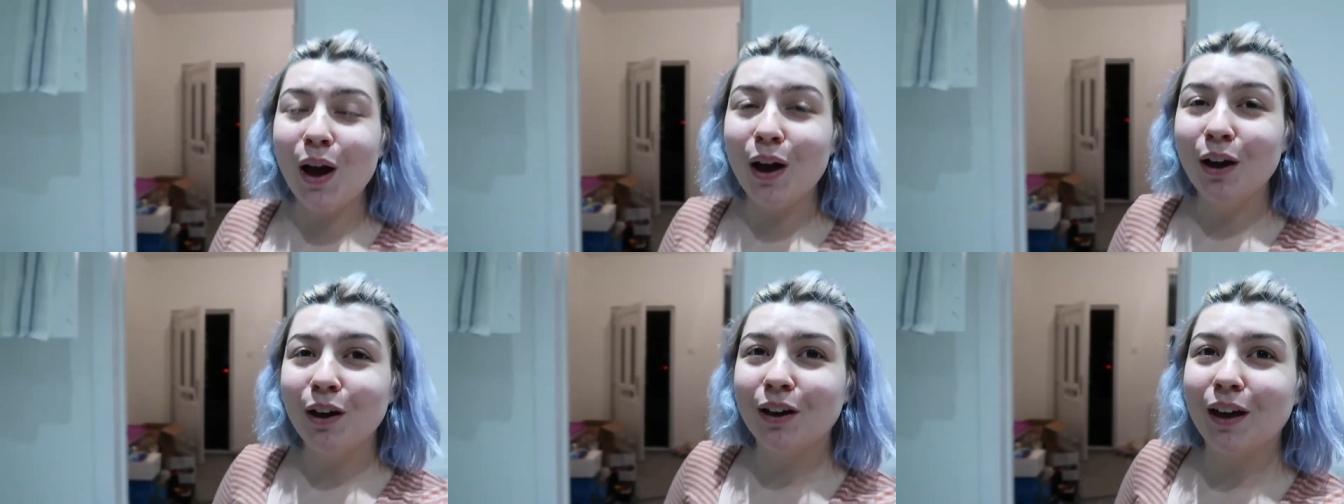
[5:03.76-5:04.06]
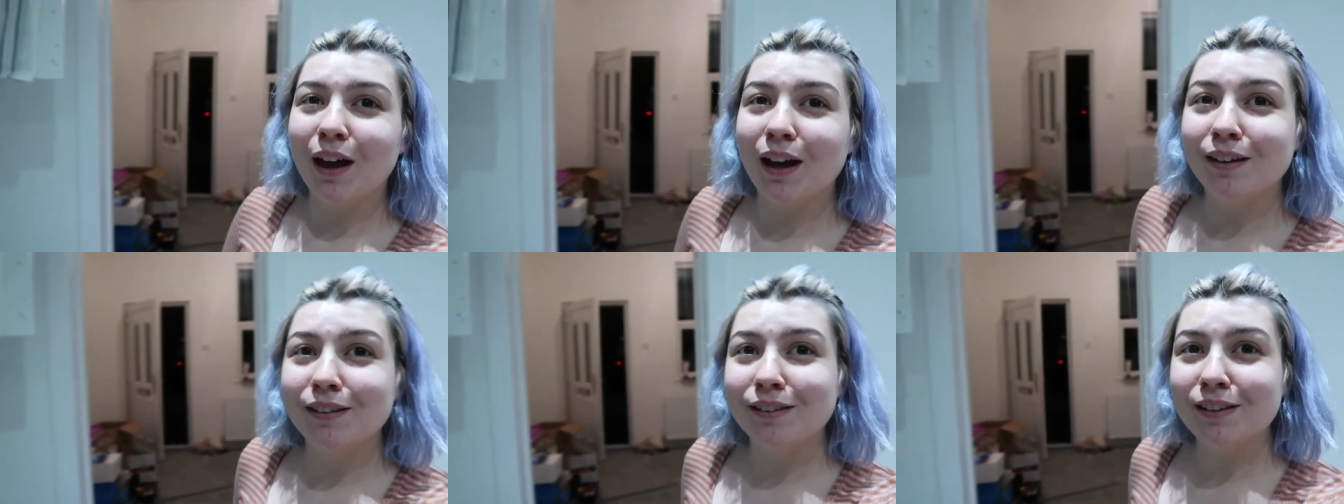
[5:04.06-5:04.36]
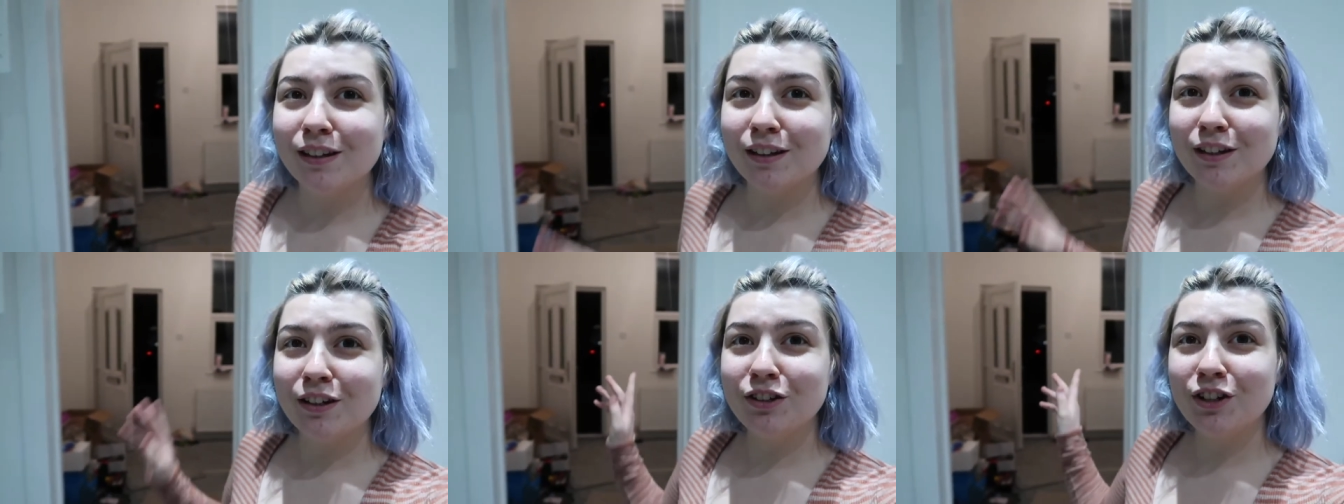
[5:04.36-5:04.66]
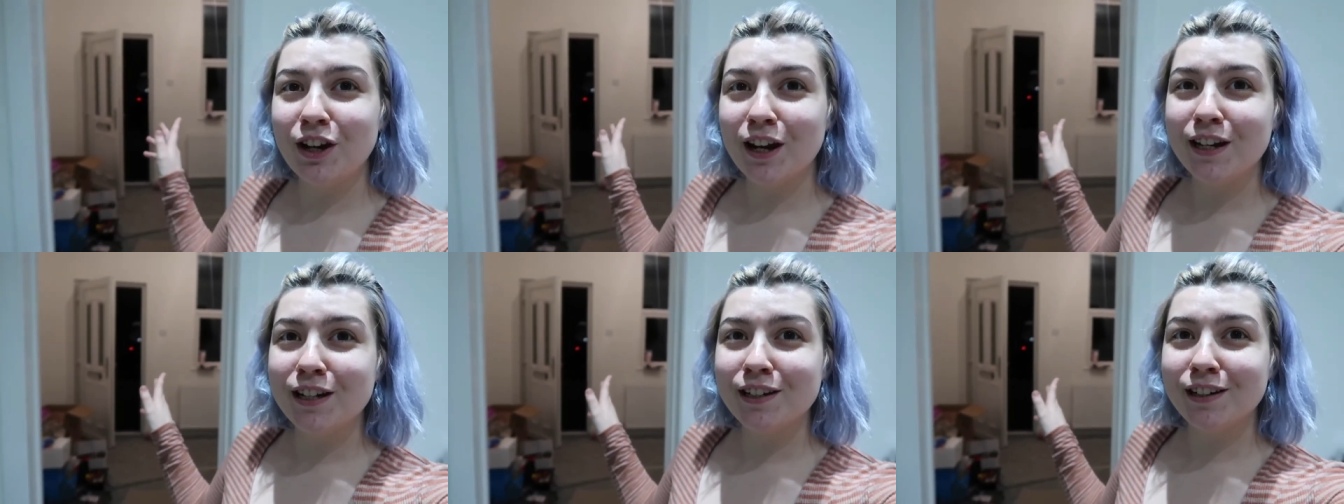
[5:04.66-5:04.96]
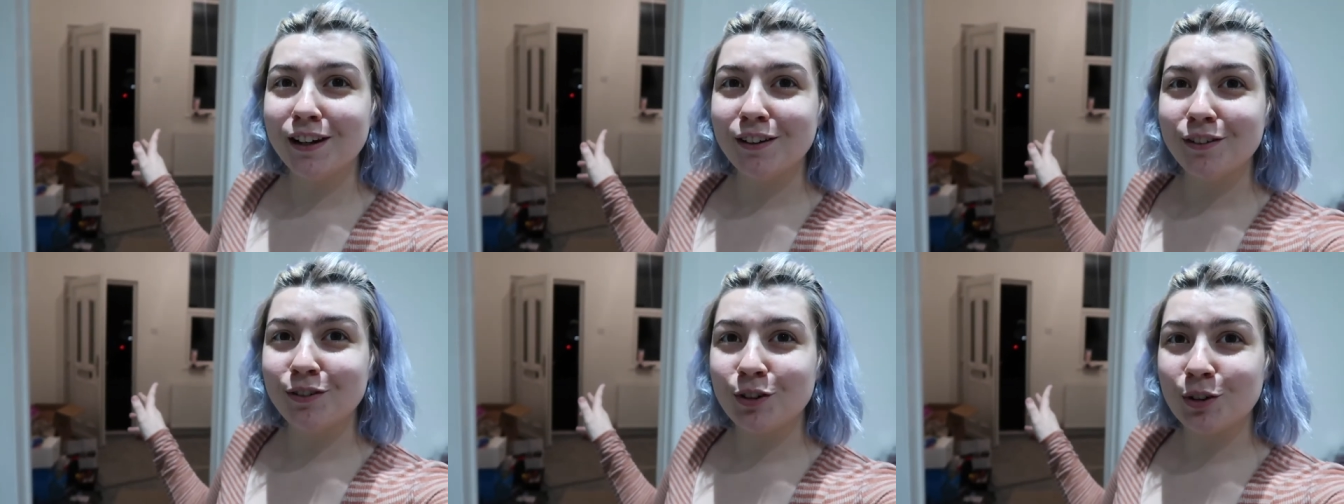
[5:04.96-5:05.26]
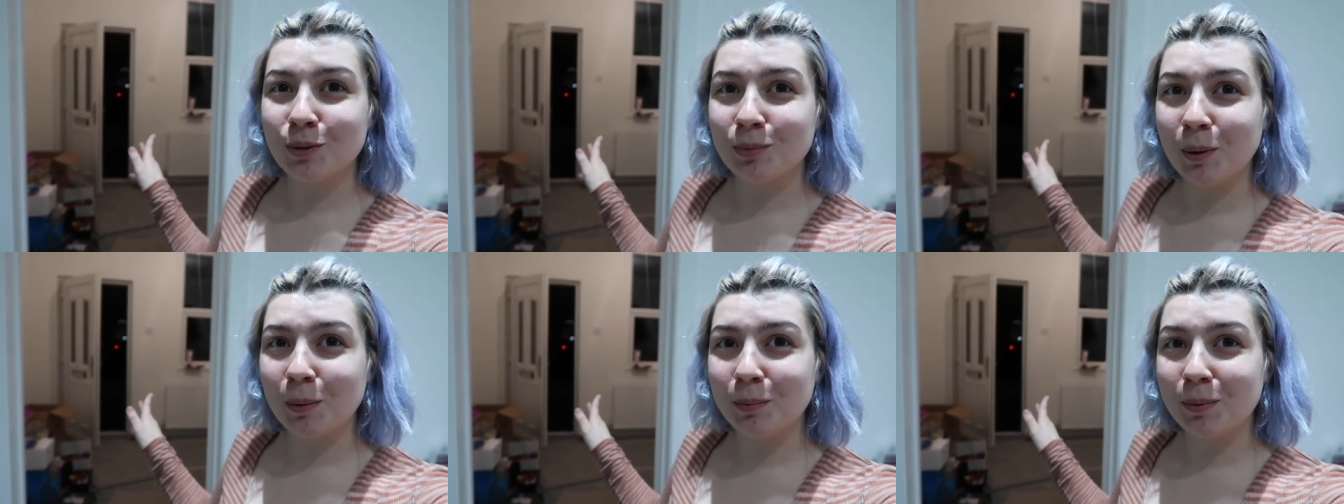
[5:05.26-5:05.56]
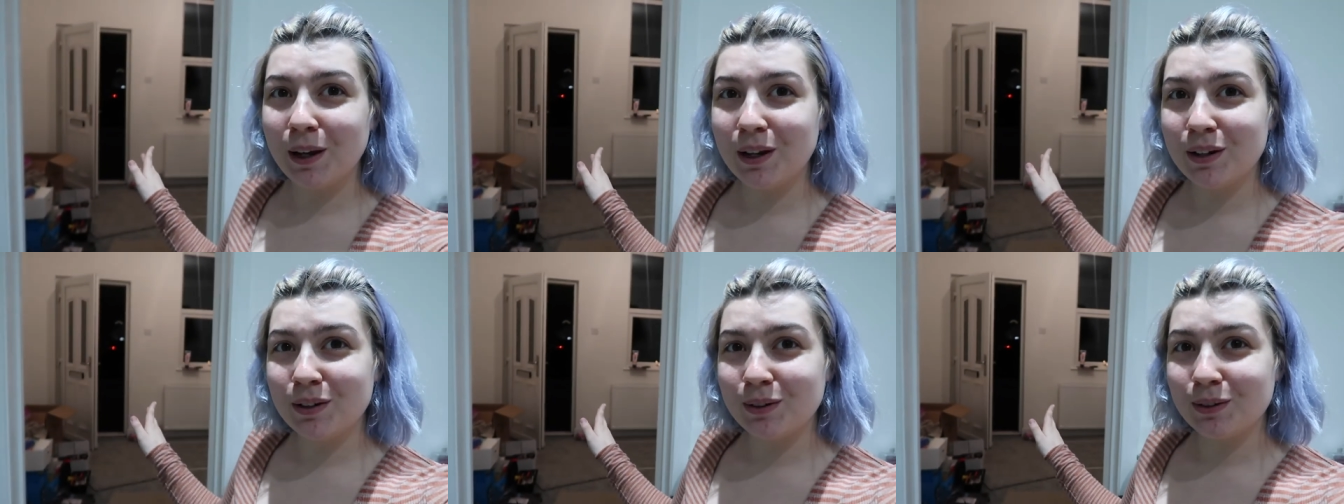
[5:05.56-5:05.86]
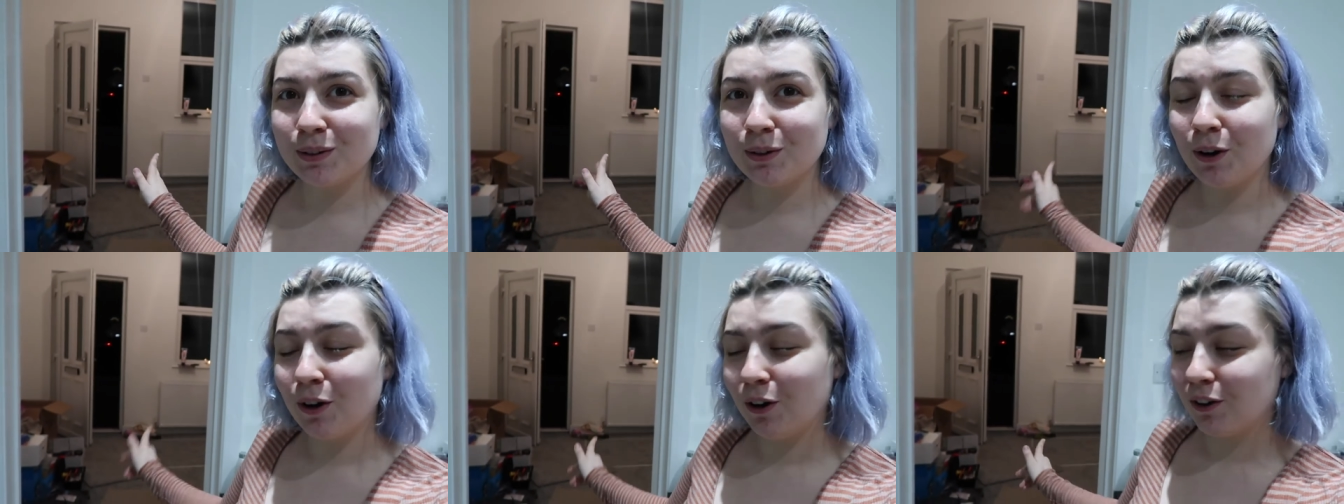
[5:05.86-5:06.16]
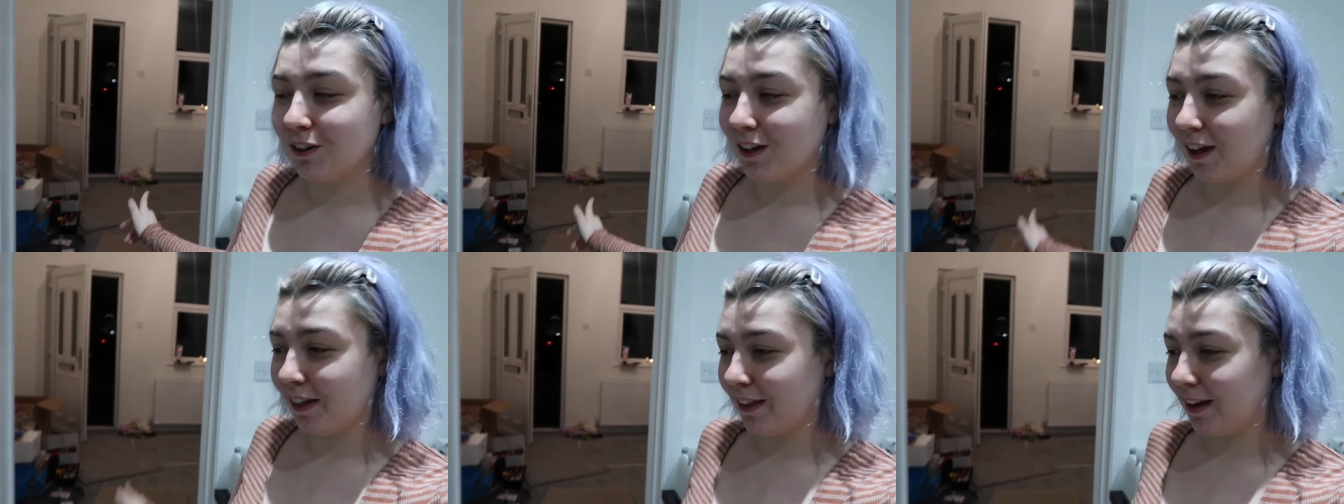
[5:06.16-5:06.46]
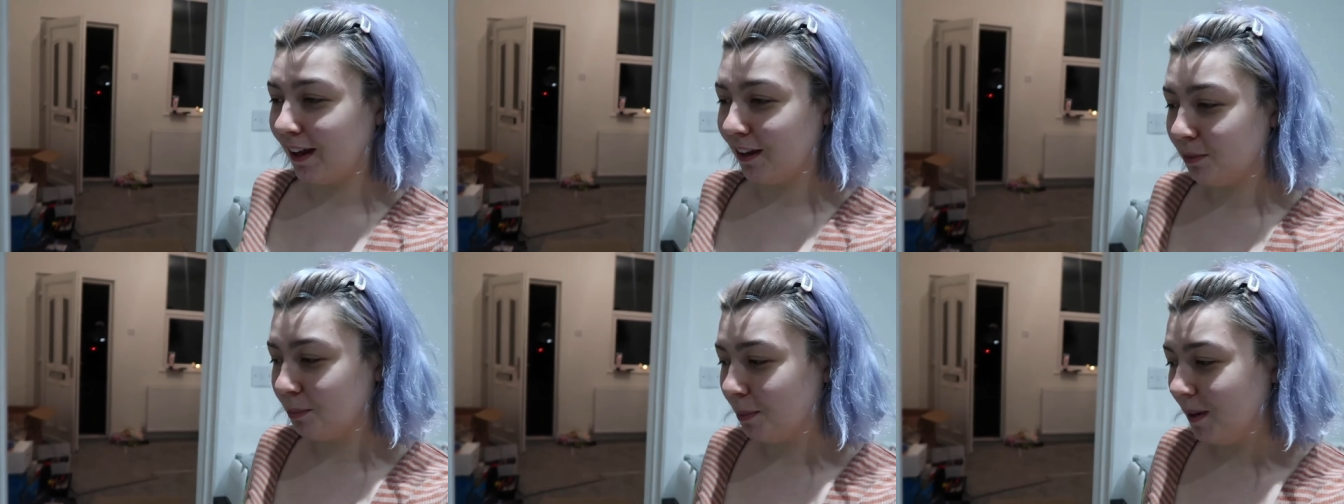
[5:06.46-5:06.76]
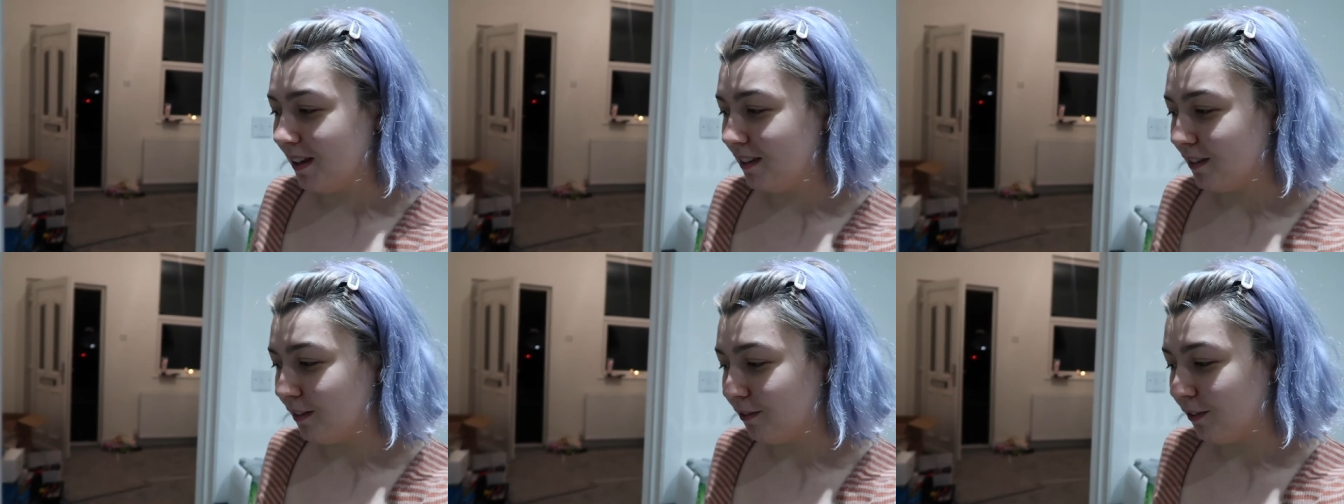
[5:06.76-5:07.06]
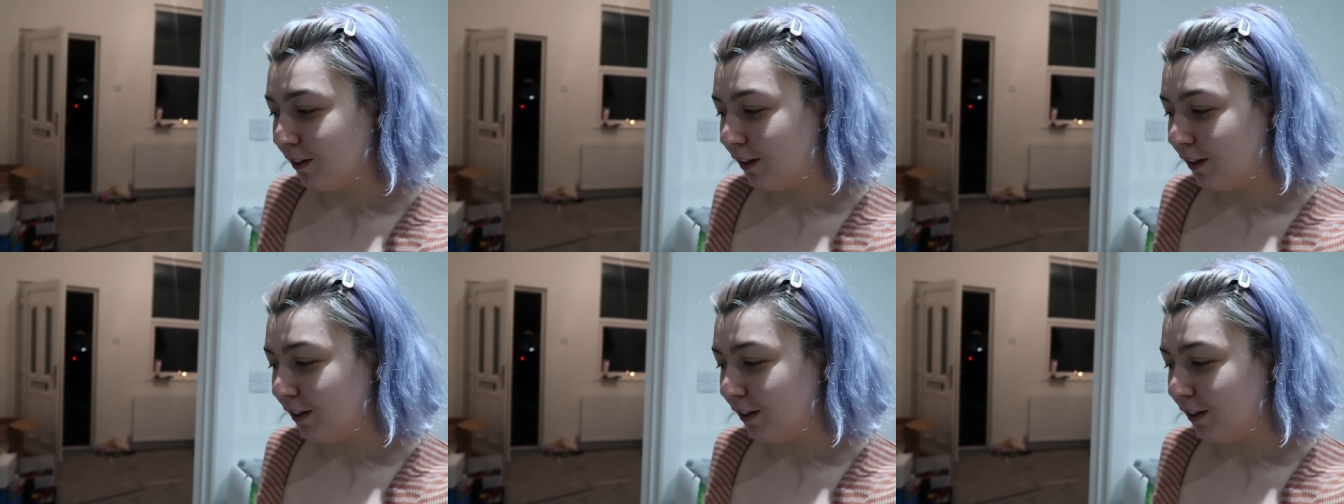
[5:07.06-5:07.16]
Okay, so Jay and Dad have just popped out to his car to get the last piece of